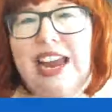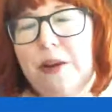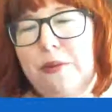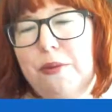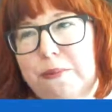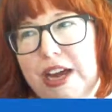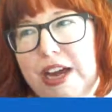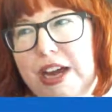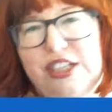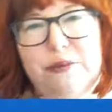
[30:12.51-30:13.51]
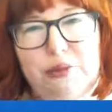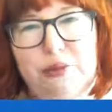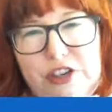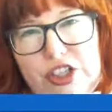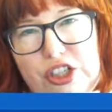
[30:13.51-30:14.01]
out with your buddies to improve
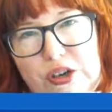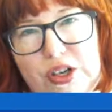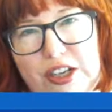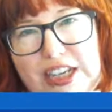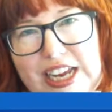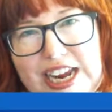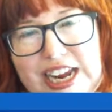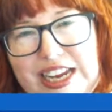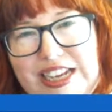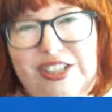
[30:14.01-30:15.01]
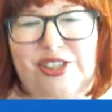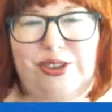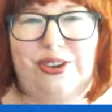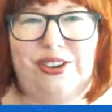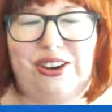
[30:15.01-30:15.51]
your social links
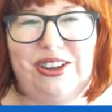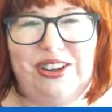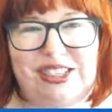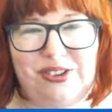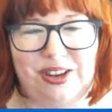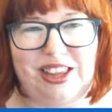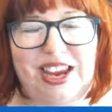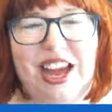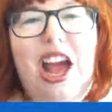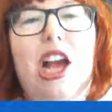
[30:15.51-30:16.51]
or that sort of thing.